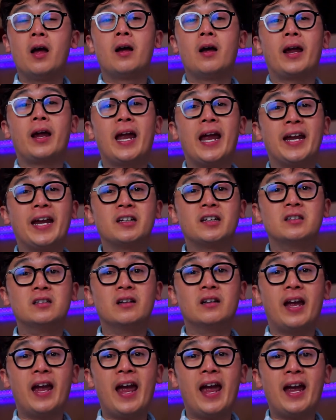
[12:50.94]

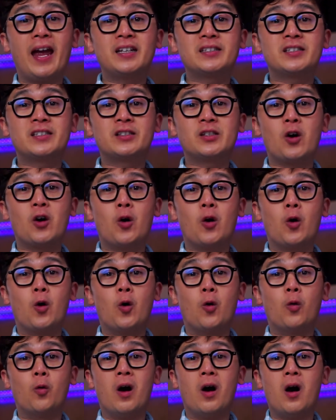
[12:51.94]
angle
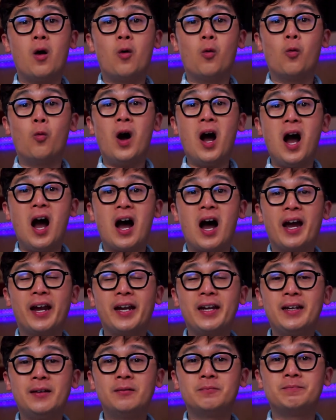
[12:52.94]

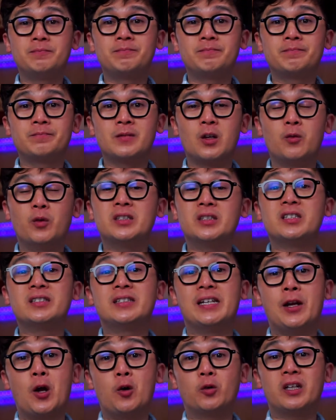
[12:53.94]
XOY, which is
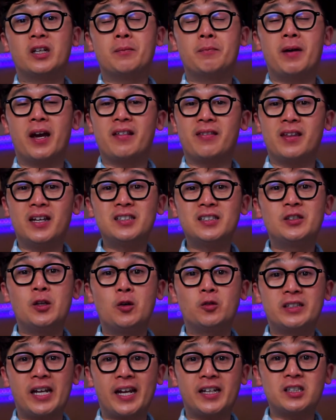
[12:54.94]
denoted by this
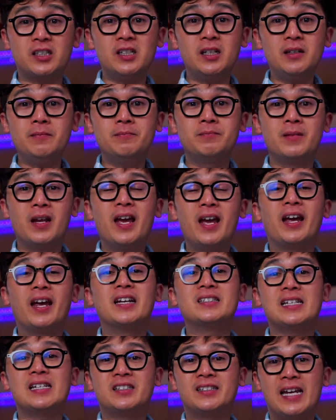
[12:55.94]
notation,
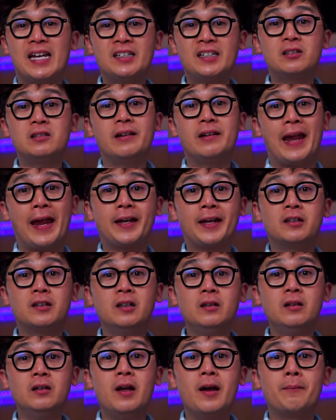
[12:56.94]
is a central
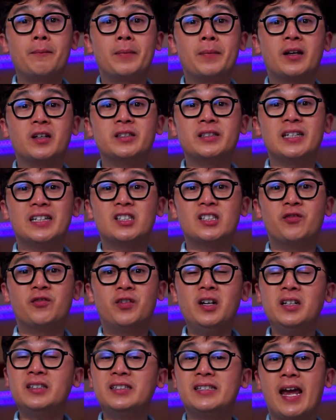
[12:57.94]
angle because its
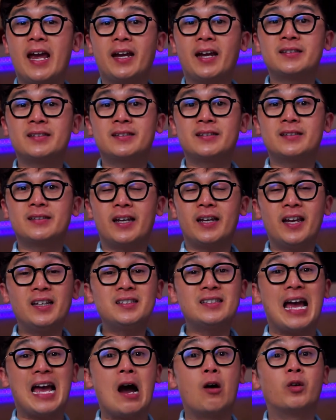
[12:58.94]
vertex
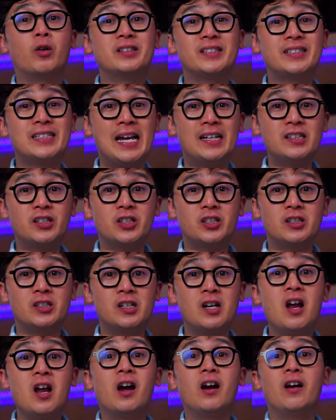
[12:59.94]
is our center
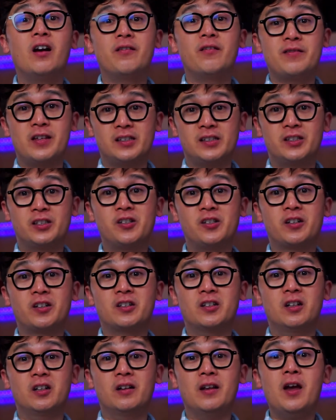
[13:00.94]
of this
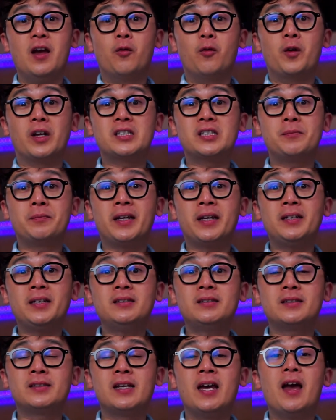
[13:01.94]
circle, which
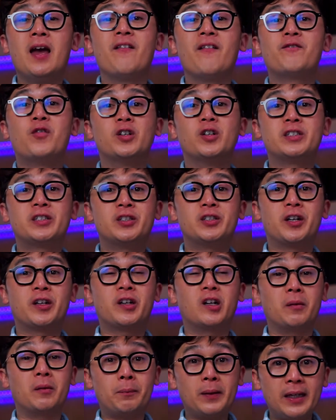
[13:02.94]
means for
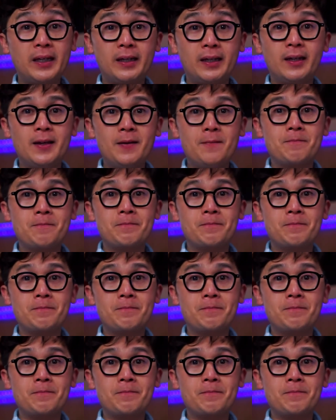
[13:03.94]
circle P,